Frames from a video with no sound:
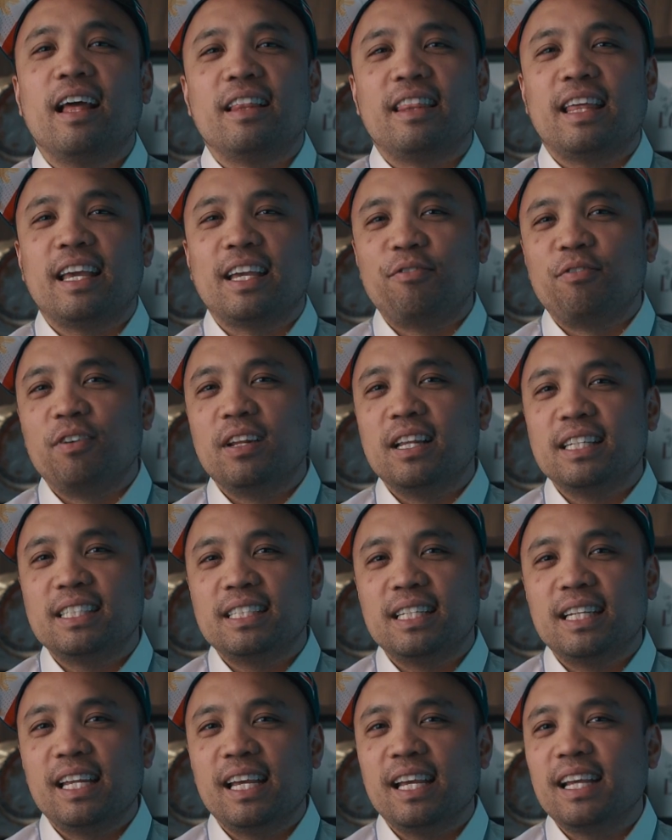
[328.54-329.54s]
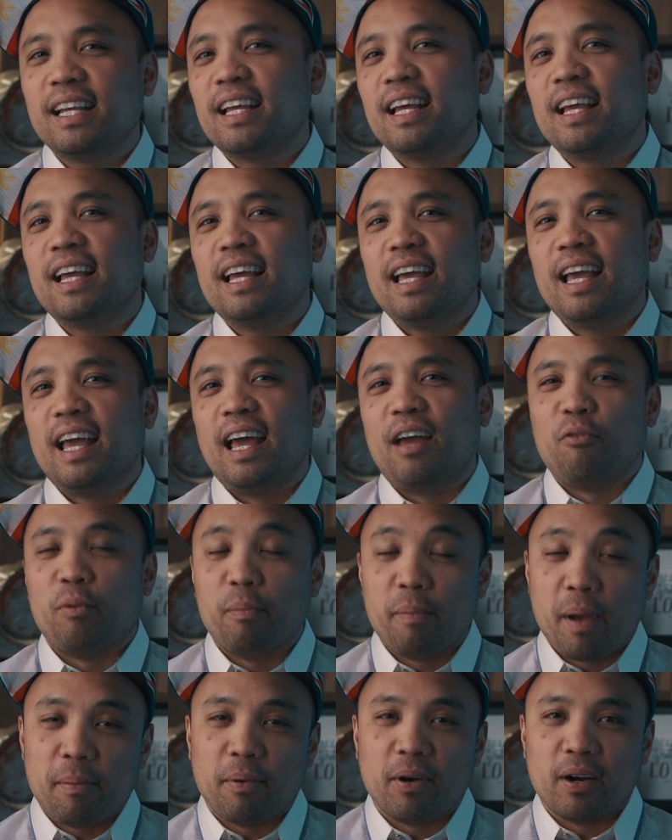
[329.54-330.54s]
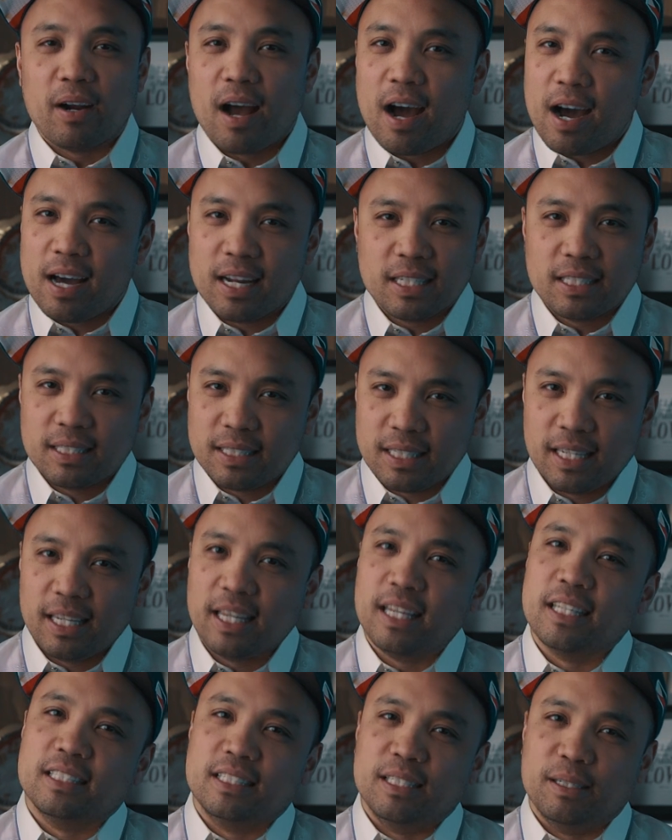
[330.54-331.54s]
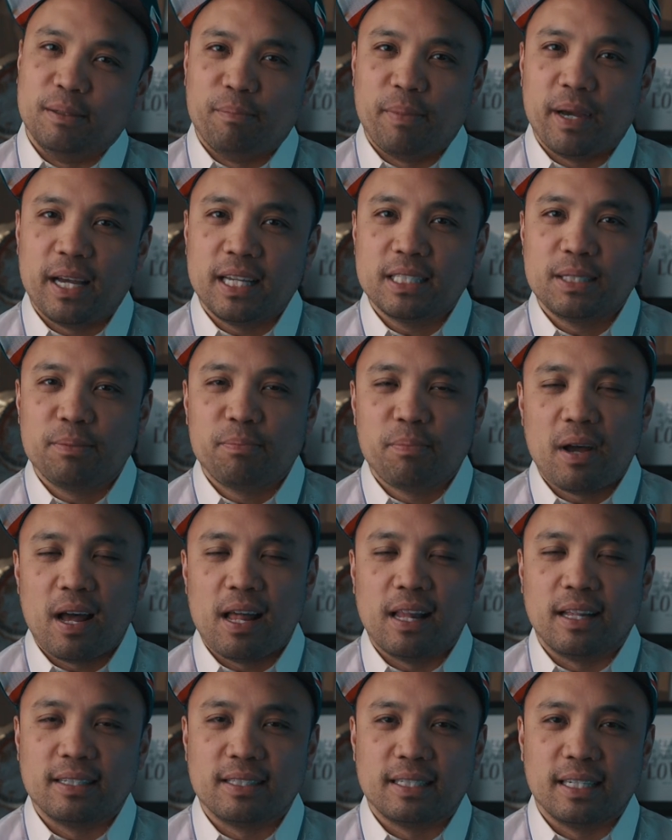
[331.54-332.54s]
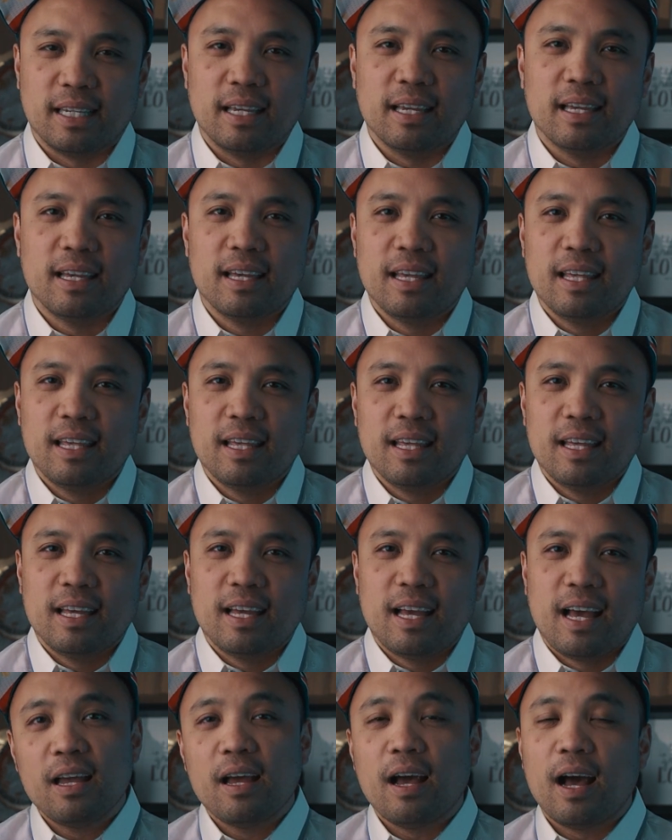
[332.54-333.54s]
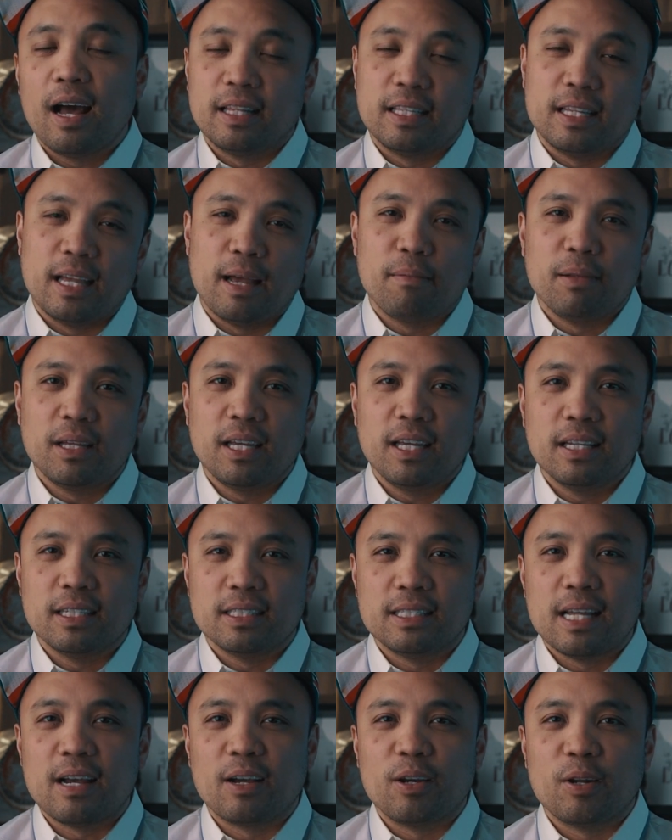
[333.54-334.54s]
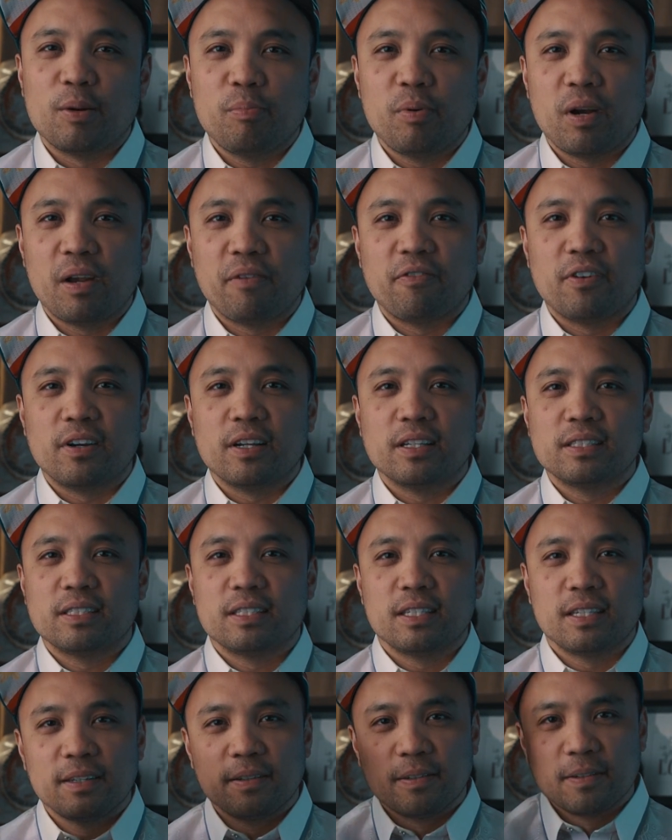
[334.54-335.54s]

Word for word: Thank you for listening, and remember, honesty is the best policy. Aunt Emily is going to pray for us.